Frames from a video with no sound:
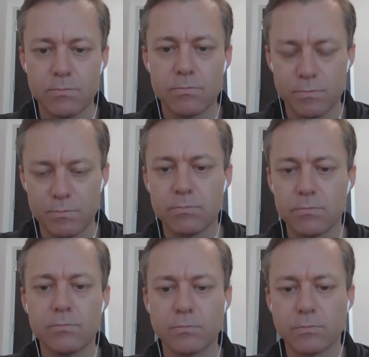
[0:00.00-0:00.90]

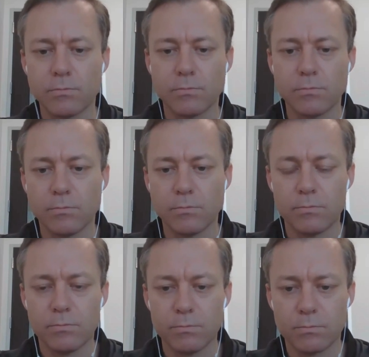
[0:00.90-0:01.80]

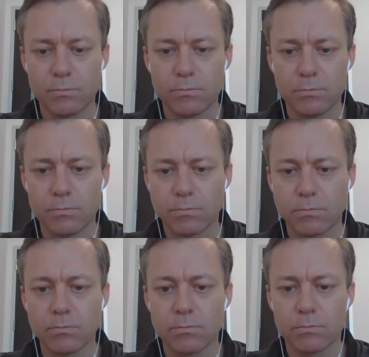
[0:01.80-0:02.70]

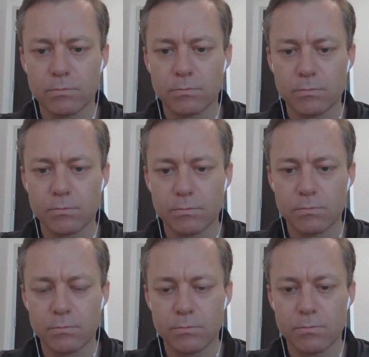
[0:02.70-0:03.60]

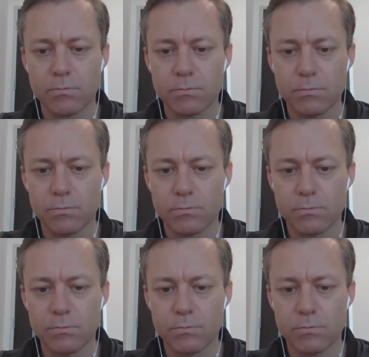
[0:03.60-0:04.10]
No words are spoken by the person on screen.